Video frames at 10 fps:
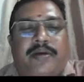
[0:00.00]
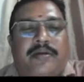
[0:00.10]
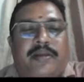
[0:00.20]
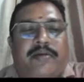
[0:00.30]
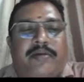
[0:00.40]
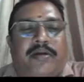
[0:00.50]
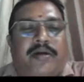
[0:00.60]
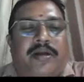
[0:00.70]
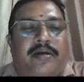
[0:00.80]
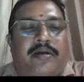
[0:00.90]
they will
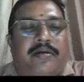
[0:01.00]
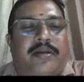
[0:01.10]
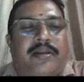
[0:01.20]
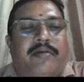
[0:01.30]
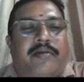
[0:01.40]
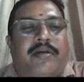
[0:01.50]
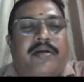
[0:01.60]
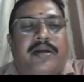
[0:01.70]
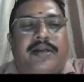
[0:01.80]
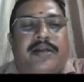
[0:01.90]
not, India will
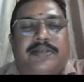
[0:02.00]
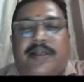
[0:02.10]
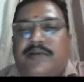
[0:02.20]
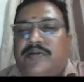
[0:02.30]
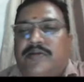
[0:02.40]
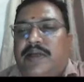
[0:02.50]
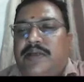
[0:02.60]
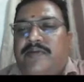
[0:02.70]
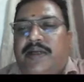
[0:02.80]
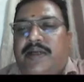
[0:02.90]
not consider. So that
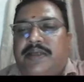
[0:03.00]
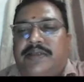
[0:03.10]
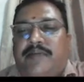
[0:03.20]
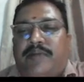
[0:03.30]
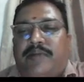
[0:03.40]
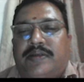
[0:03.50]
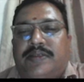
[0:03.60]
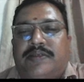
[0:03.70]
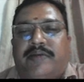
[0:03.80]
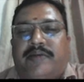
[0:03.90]
is one example,
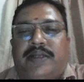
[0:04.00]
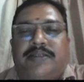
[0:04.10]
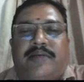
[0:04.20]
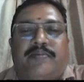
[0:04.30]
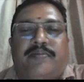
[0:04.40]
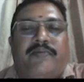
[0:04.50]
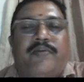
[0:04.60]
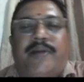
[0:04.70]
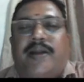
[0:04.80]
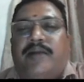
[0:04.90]
just one example for
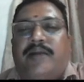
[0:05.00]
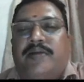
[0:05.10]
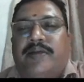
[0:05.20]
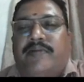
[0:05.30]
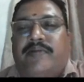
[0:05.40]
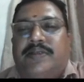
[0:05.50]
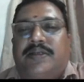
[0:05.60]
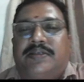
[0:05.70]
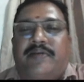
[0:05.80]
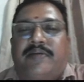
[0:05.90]
biotechnology invention
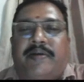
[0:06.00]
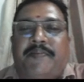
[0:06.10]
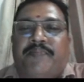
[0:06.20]
is given.